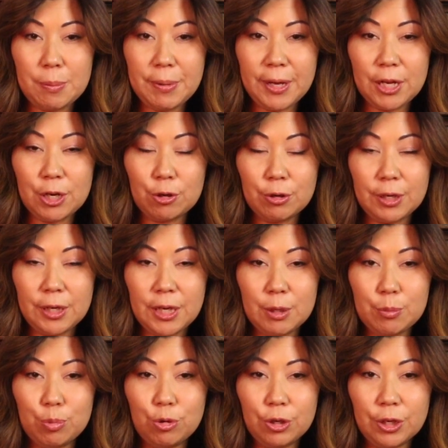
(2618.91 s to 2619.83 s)
battery
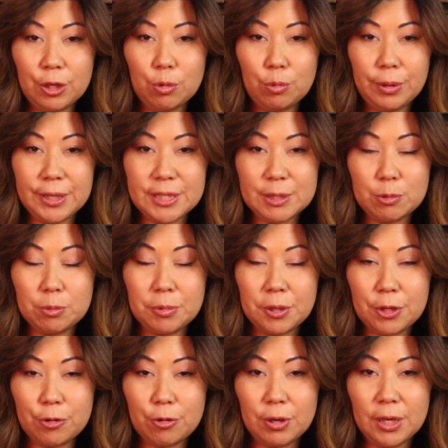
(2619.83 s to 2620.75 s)
and putting away some of
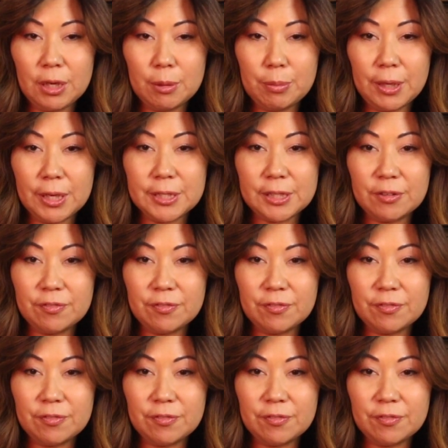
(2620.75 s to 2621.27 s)
my other handbags,